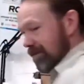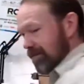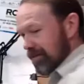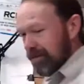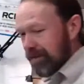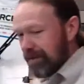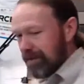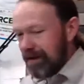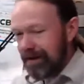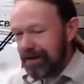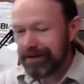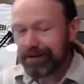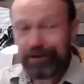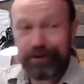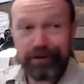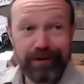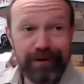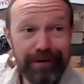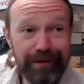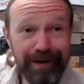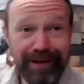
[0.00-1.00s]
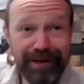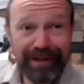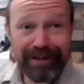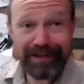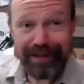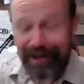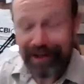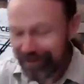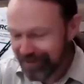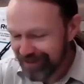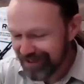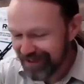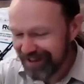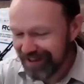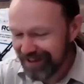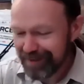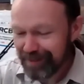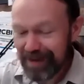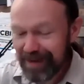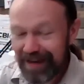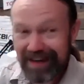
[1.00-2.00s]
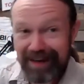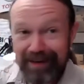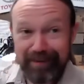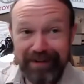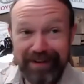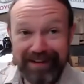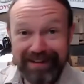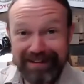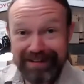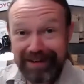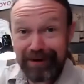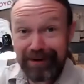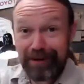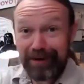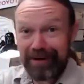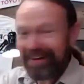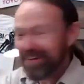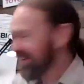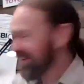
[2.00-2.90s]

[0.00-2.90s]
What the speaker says: I've got to get your keychain slugs back in place here.